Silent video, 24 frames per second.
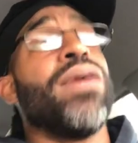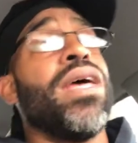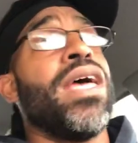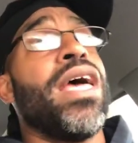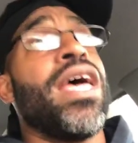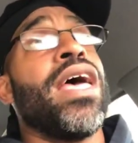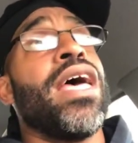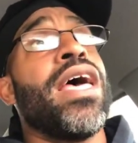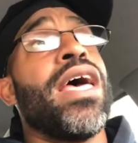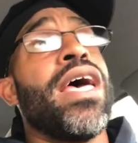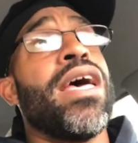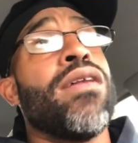
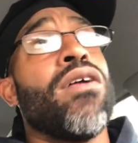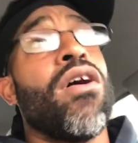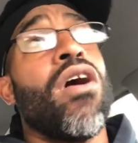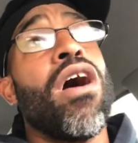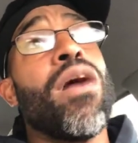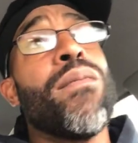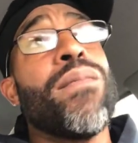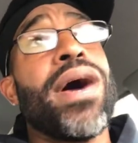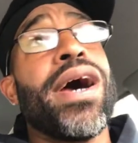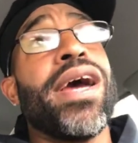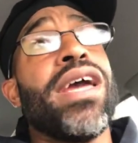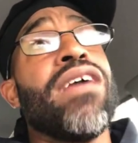and all
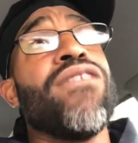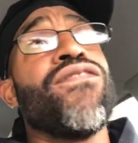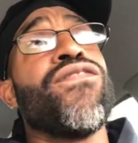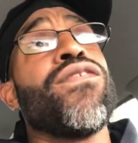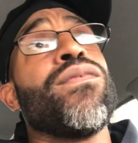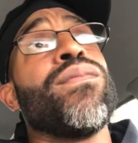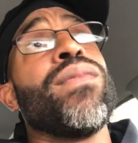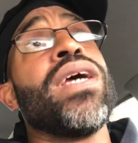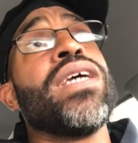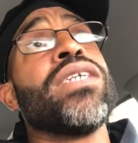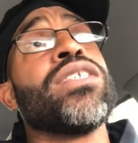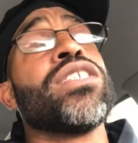my
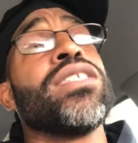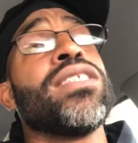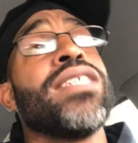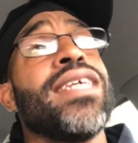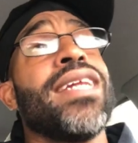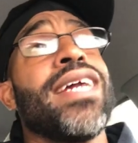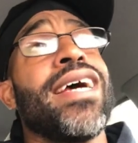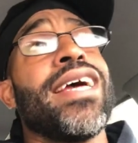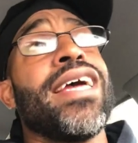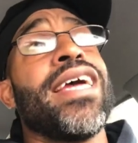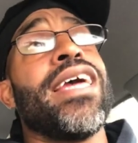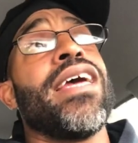information that
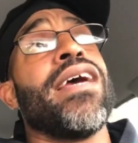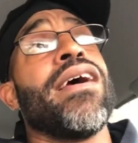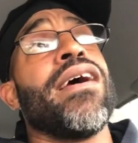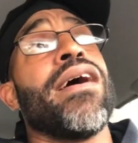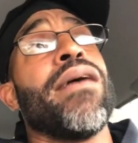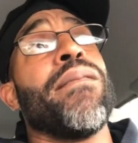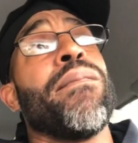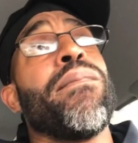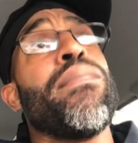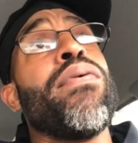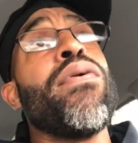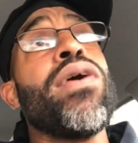I
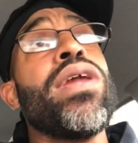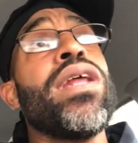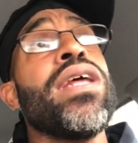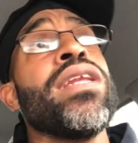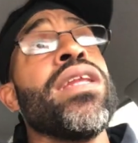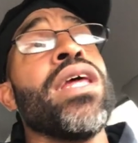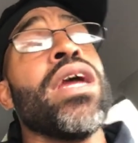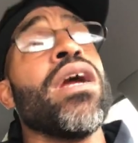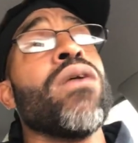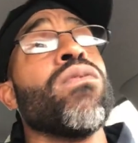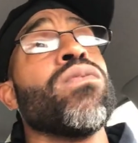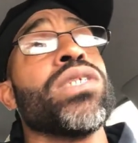put in
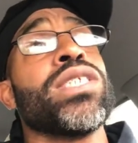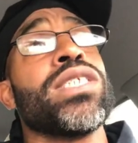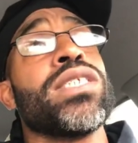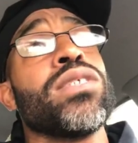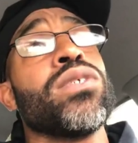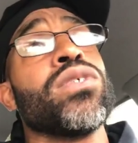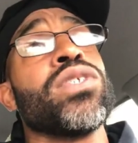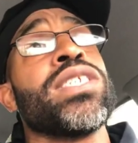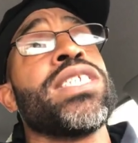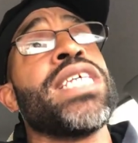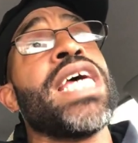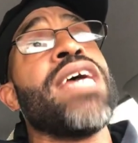there was still
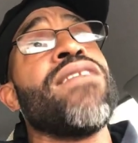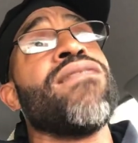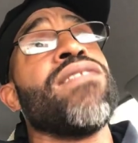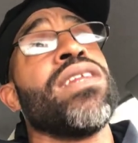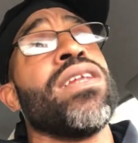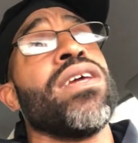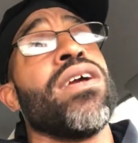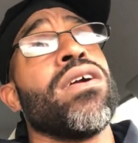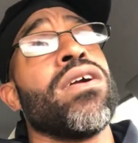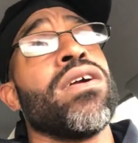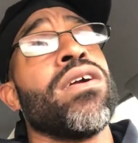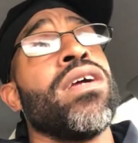saved in
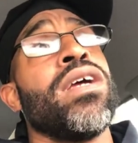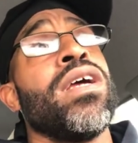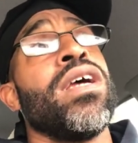there,